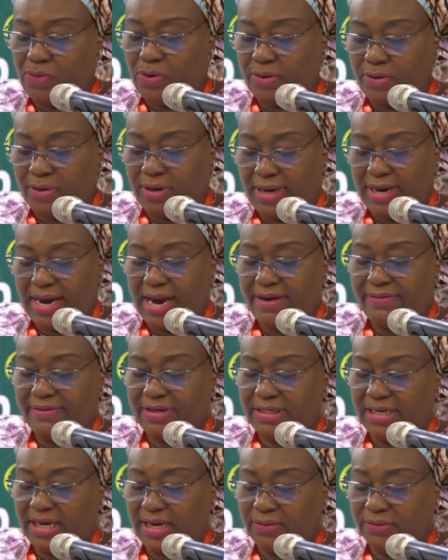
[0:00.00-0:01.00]
work
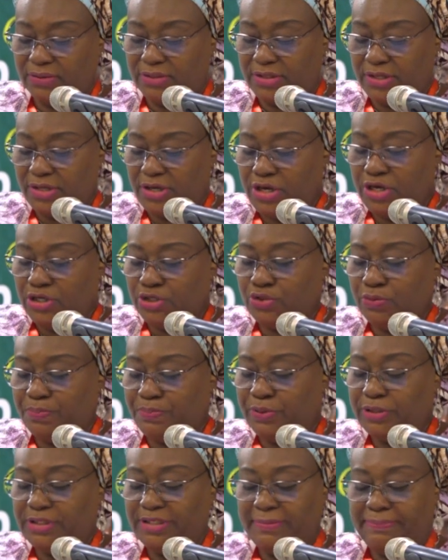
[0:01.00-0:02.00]
carried out to
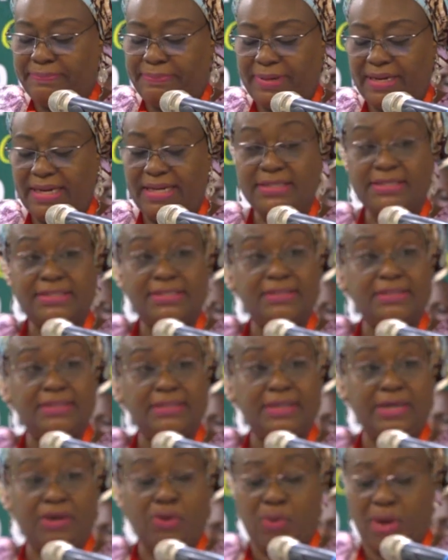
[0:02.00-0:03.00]
put in place
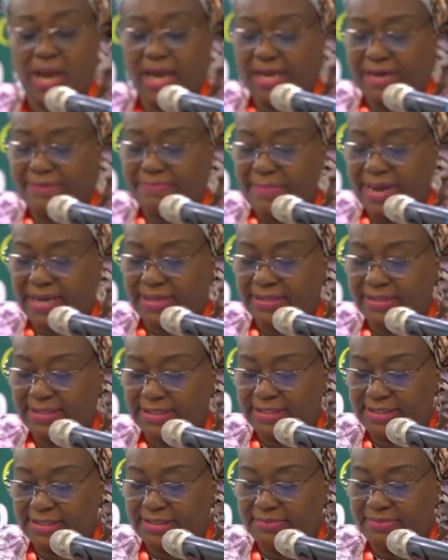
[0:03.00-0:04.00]
the required
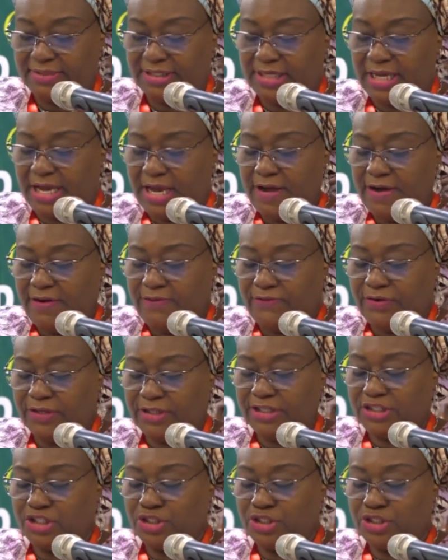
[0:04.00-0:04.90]
mechanisms for the